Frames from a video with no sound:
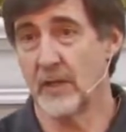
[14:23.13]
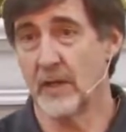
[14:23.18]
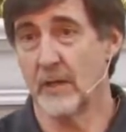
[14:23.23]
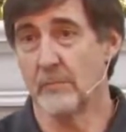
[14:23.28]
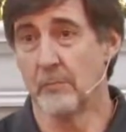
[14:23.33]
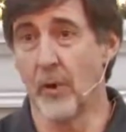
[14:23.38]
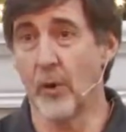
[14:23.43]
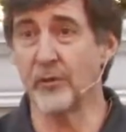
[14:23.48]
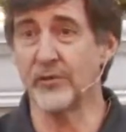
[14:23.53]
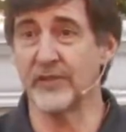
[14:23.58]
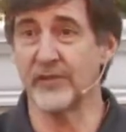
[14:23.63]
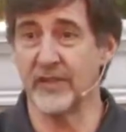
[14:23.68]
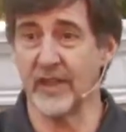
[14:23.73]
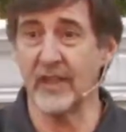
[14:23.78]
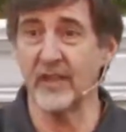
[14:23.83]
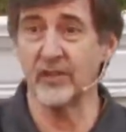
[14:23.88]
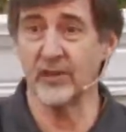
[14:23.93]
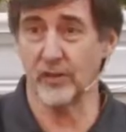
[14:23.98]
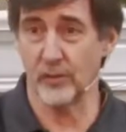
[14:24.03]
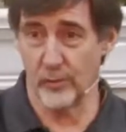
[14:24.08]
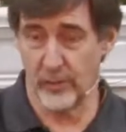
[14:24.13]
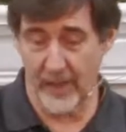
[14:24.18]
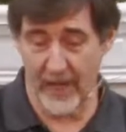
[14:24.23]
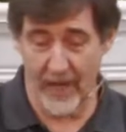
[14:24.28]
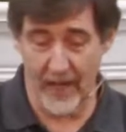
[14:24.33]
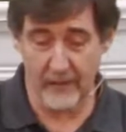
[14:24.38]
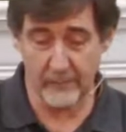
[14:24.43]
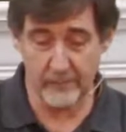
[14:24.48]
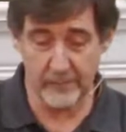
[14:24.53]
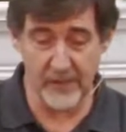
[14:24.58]
Most didn't do
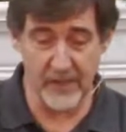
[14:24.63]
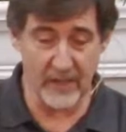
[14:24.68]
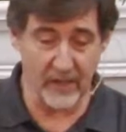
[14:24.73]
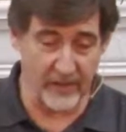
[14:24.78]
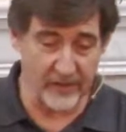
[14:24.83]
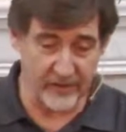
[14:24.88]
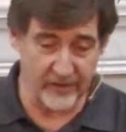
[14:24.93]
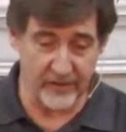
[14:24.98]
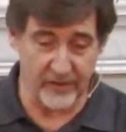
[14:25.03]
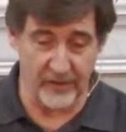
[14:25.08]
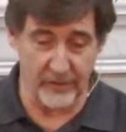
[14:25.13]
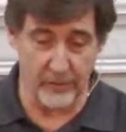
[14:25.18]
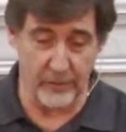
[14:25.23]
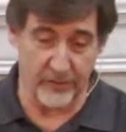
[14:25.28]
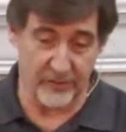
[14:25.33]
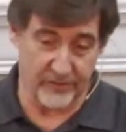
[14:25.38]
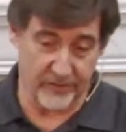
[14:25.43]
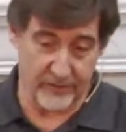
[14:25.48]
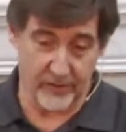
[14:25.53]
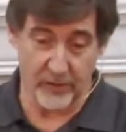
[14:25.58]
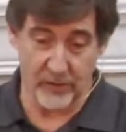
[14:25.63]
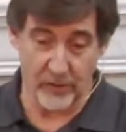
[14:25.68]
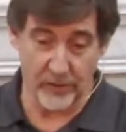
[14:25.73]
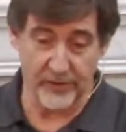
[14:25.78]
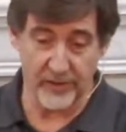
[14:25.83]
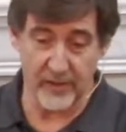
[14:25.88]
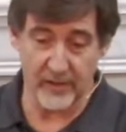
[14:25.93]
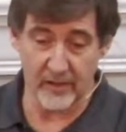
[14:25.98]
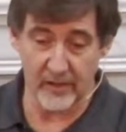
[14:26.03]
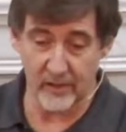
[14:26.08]
that because it was a
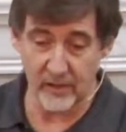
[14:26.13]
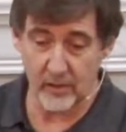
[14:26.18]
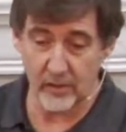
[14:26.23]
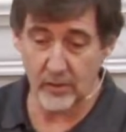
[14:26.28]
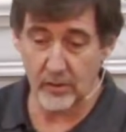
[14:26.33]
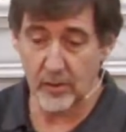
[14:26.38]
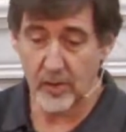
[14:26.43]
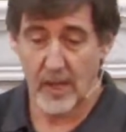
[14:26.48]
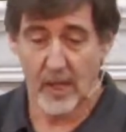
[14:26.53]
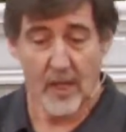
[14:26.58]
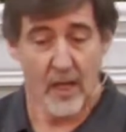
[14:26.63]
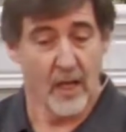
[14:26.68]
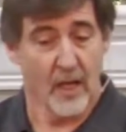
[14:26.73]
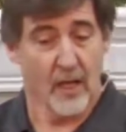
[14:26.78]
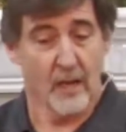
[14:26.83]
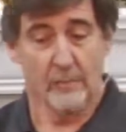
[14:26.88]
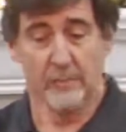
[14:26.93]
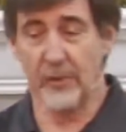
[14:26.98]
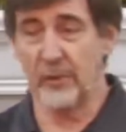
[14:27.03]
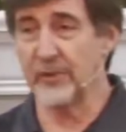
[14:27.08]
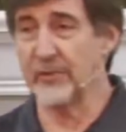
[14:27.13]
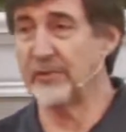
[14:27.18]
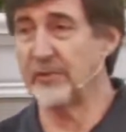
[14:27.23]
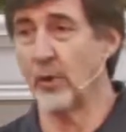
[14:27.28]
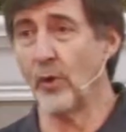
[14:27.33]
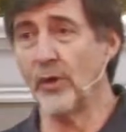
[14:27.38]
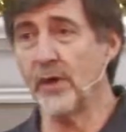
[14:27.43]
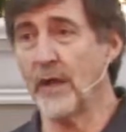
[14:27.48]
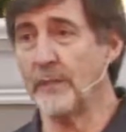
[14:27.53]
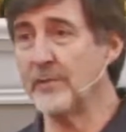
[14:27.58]
good thing to do, but it was
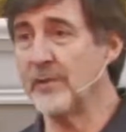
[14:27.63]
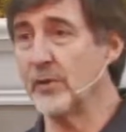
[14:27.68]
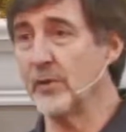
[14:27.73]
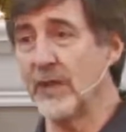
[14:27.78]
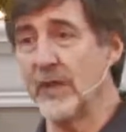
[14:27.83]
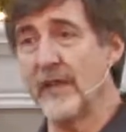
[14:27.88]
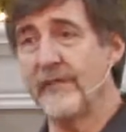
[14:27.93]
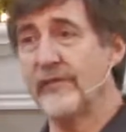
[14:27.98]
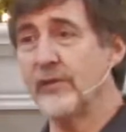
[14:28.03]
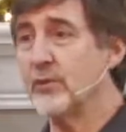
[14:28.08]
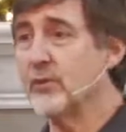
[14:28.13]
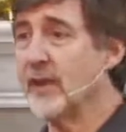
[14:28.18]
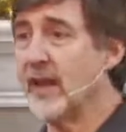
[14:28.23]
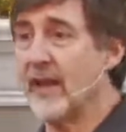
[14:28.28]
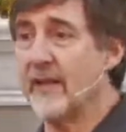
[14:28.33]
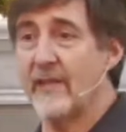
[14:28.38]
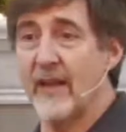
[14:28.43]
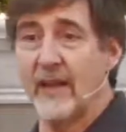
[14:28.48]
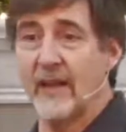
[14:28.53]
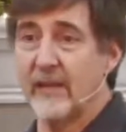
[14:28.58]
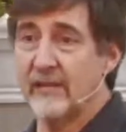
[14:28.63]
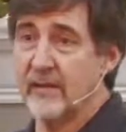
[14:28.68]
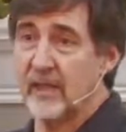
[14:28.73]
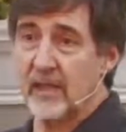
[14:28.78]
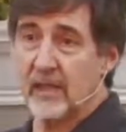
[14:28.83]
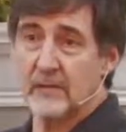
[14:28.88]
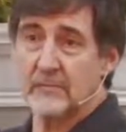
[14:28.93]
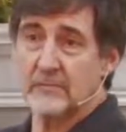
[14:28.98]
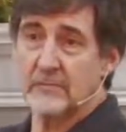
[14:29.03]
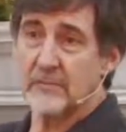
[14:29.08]
totally up to you if you gave
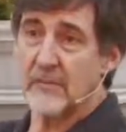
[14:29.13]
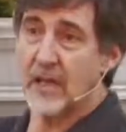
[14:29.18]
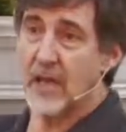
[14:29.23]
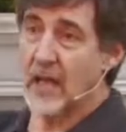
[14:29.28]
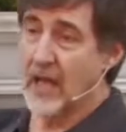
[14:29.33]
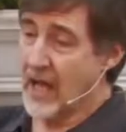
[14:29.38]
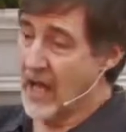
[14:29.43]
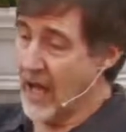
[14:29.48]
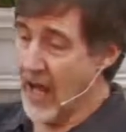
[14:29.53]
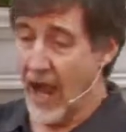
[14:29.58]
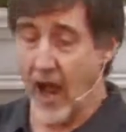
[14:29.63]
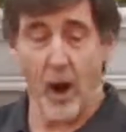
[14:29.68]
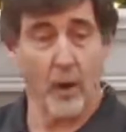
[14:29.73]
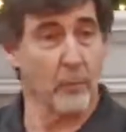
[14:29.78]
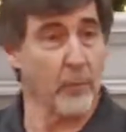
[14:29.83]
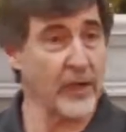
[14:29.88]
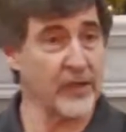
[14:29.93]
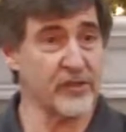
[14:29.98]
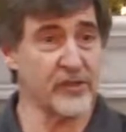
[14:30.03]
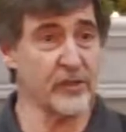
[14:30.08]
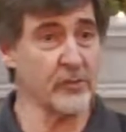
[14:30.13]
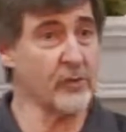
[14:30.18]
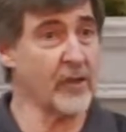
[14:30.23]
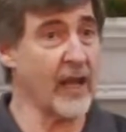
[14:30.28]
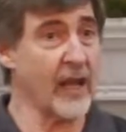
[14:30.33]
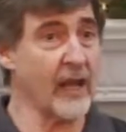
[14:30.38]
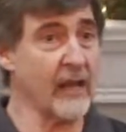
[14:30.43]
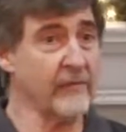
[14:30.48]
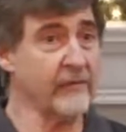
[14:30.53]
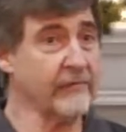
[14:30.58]
anything, how much you
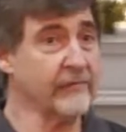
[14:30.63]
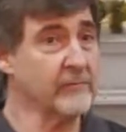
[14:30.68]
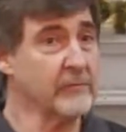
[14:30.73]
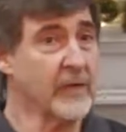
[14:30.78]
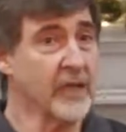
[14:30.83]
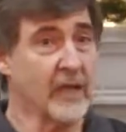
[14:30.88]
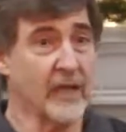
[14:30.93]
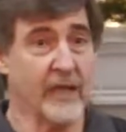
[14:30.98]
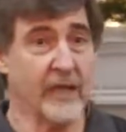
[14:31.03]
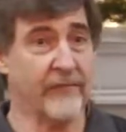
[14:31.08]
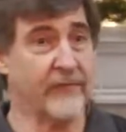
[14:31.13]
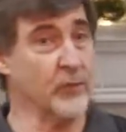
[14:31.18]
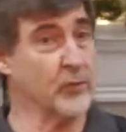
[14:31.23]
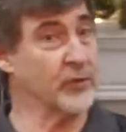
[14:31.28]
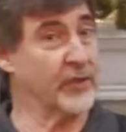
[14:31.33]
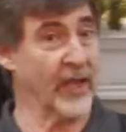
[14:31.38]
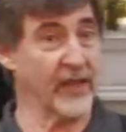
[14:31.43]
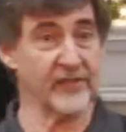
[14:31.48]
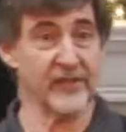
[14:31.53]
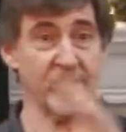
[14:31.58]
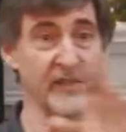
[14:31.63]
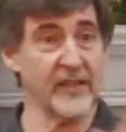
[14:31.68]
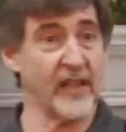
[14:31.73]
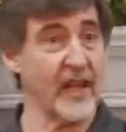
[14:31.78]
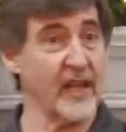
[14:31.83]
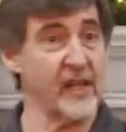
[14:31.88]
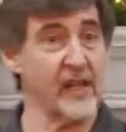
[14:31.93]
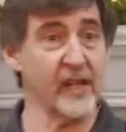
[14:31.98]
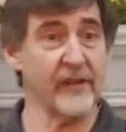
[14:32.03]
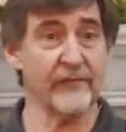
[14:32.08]
gave, if you
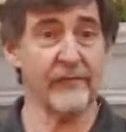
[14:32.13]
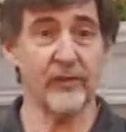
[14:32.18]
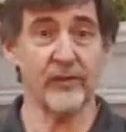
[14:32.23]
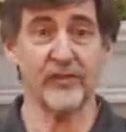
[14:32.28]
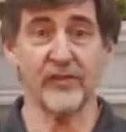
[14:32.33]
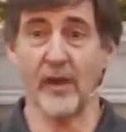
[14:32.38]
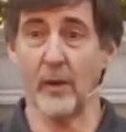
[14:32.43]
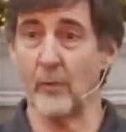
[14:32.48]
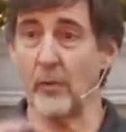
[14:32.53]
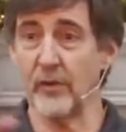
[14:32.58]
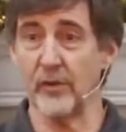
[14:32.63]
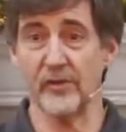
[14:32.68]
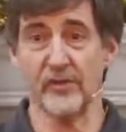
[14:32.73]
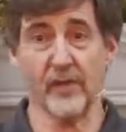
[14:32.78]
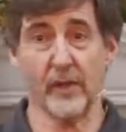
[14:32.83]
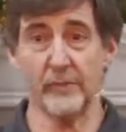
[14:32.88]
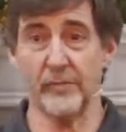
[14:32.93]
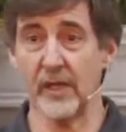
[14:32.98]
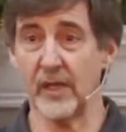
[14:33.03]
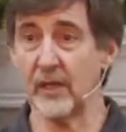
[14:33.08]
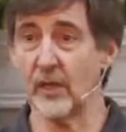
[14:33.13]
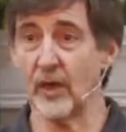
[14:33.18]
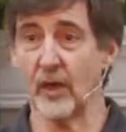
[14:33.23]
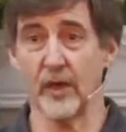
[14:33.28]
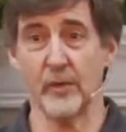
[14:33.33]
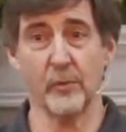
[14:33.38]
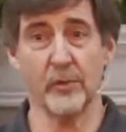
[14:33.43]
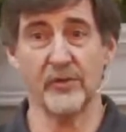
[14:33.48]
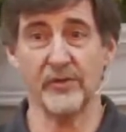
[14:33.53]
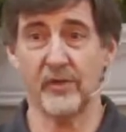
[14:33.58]
designated it for someone or something.
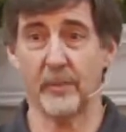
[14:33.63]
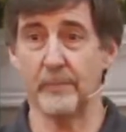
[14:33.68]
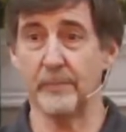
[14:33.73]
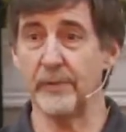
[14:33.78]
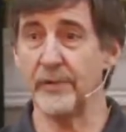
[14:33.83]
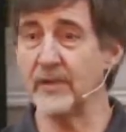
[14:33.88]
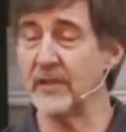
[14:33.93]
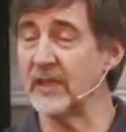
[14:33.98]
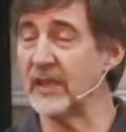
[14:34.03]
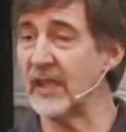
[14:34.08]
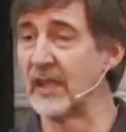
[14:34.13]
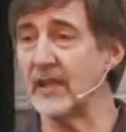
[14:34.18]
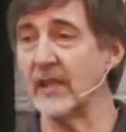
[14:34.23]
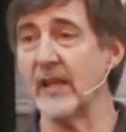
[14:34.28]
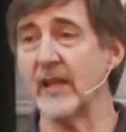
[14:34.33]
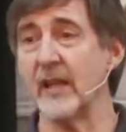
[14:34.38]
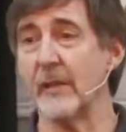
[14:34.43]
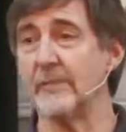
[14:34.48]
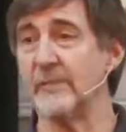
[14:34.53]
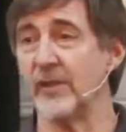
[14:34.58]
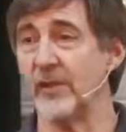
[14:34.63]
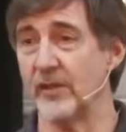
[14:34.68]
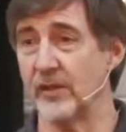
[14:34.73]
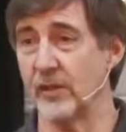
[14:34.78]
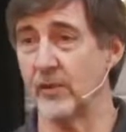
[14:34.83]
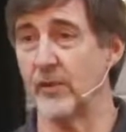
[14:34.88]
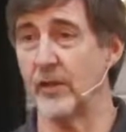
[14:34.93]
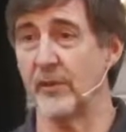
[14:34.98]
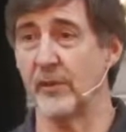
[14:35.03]
It was completely up to you.